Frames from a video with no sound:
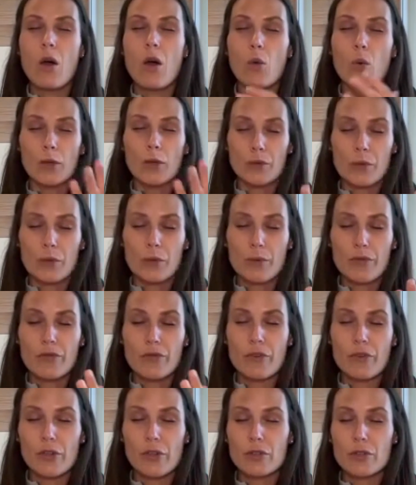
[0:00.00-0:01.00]
what we
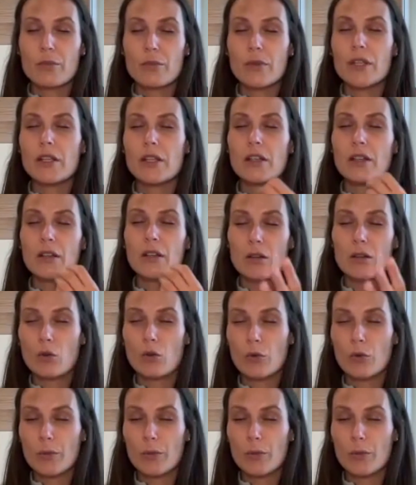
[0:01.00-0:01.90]
prefer to be, who we